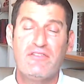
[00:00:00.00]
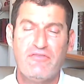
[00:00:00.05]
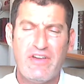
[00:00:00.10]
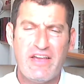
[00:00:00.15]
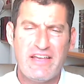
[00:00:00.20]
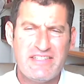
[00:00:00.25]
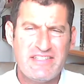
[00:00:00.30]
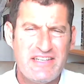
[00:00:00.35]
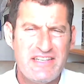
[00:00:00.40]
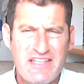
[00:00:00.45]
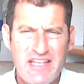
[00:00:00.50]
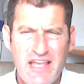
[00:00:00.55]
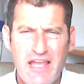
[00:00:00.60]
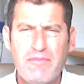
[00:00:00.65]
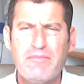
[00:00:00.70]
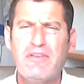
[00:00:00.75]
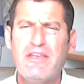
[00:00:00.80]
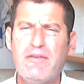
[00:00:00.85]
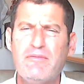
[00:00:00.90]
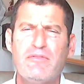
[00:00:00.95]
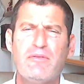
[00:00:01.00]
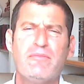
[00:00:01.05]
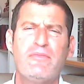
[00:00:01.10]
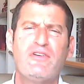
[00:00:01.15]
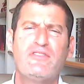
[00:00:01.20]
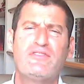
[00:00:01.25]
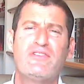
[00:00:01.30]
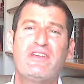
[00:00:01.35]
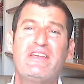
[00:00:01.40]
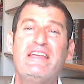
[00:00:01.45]
Vasitem, keep the
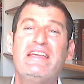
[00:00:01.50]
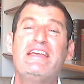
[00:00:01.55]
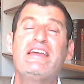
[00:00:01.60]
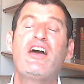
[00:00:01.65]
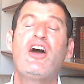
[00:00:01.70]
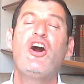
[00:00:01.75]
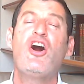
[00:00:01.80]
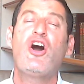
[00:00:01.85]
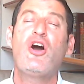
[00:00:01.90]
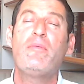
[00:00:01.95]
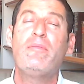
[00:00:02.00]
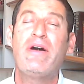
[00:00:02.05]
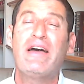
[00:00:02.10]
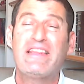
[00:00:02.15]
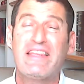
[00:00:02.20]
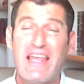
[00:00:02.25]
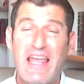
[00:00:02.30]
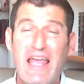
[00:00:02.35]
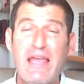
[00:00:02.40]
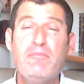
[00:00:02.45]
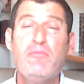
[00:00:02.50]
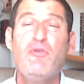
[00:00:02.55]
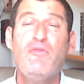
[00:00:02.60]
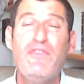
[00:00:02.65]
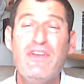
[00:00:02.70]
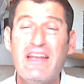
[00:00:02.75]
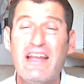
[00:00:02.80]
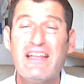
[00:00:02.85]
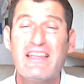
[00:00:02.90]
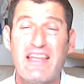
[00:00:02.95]
mitzvah, ki chachmatchem
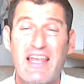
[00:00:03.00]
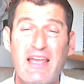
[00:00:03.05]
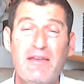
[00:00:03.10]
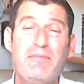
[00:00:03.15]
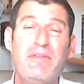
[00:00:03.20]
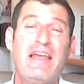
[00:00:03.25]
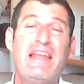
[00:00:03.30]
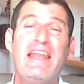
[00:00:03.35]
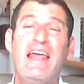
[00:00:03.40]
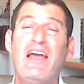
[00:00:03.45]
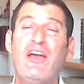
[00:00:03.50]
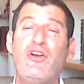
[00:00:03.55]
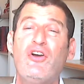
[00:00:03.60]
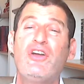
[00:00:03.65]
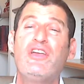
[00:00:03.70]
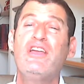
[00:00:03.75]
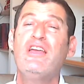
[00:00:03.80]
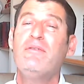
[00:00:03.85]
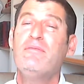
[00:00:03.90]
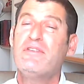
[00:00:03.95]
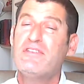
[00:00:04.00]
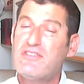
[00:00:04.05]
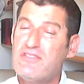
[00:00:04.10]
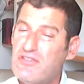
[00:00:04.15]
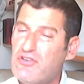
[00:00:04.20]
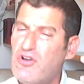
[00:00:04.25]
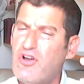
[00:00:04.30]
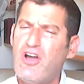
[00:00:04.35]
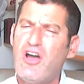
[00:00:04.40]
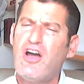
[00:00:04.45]
uvinatchem le'nei goyim. This
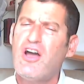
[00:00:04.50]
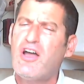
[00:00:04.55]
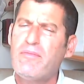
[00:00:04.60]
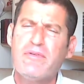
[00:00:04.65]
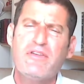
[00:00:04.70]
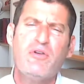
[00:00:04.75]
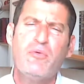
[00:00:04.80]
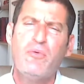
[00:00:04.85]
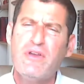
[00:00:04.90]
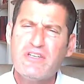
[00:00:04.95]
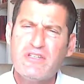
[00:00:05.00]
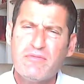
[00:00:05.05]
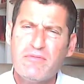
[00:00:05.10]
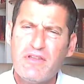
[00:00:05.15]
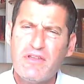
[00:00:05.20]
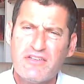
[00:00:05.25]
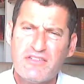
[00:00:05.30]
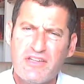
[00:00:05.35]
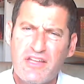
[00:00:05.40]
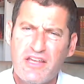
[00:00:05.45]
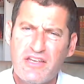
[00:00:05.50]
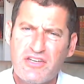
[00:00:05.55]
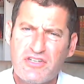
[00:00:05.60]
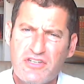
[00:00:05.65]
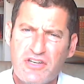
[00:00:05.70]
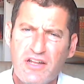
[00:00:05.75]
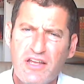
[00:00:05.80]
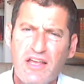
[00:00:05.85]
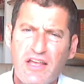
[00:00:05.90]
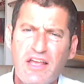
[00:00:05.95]
is your chachma, your wisdom in the
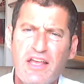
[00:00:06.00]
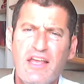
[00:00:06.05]
nation.